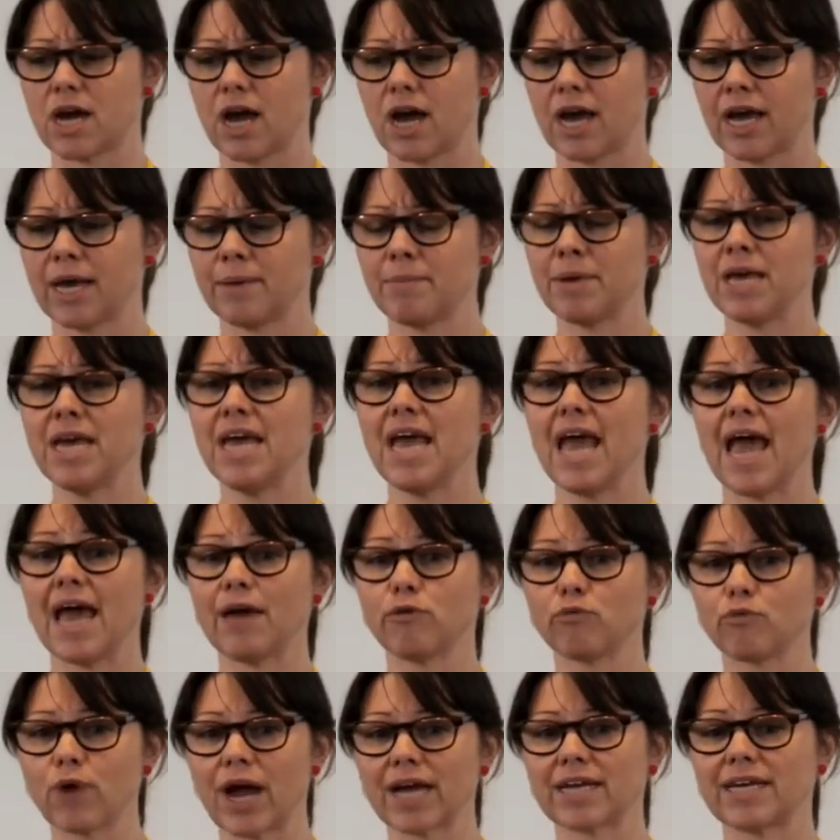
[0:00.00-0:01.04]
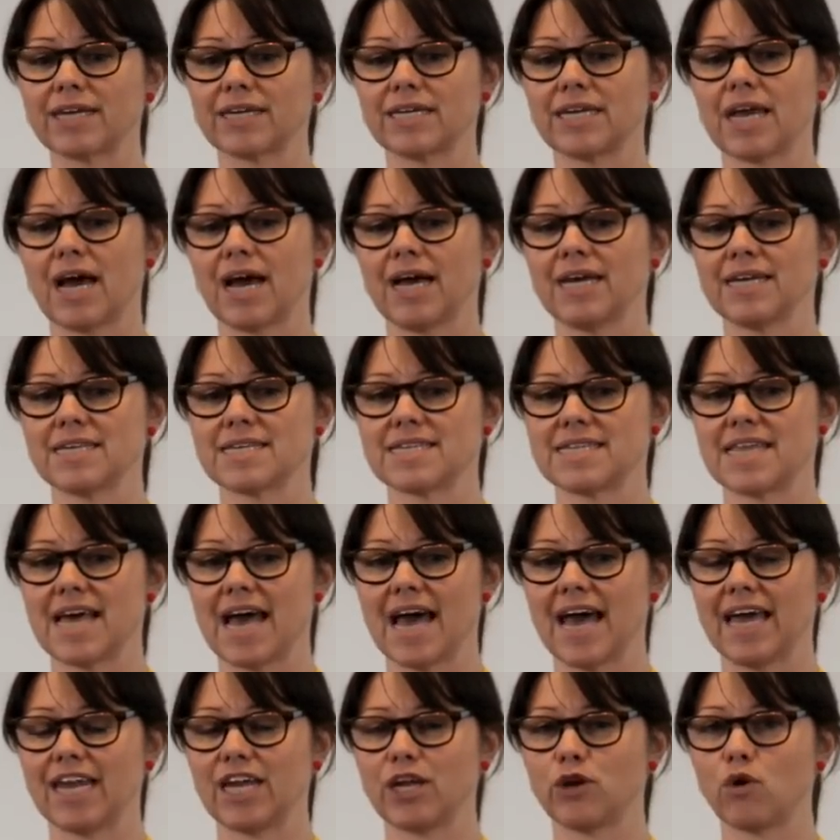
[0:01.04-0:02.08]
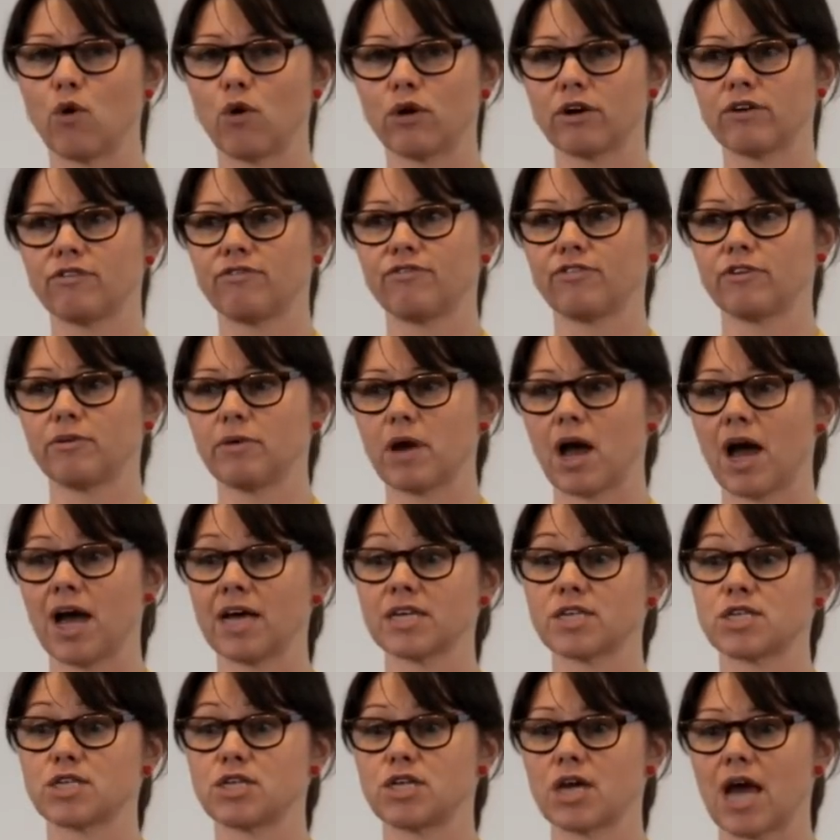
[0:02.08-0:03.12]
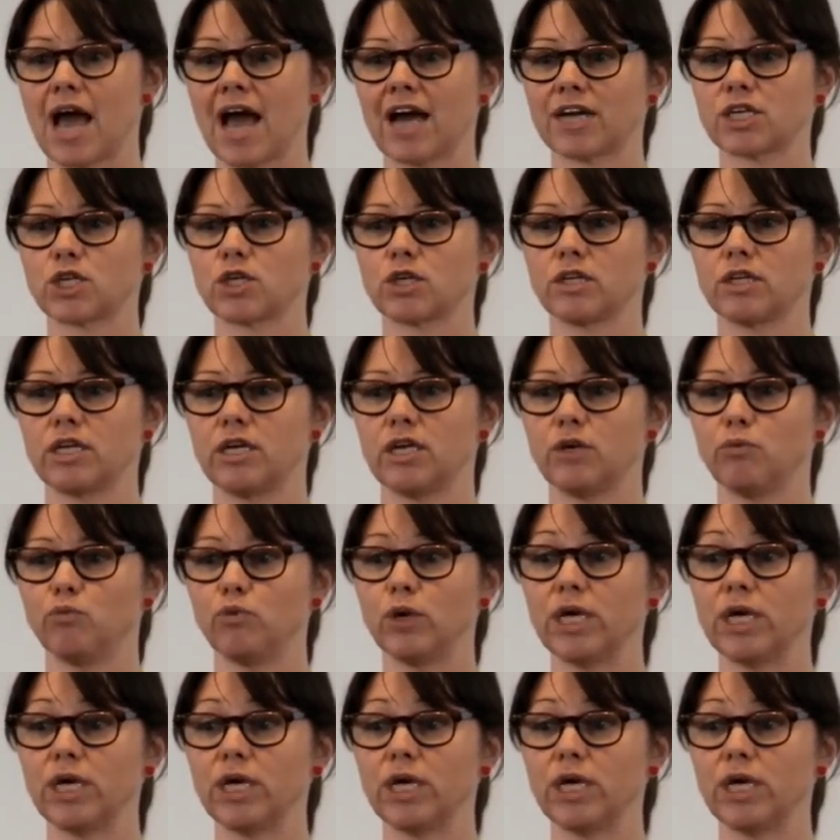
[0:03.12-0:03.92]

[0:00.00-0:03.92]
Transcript: time and recognize that in order for us to actually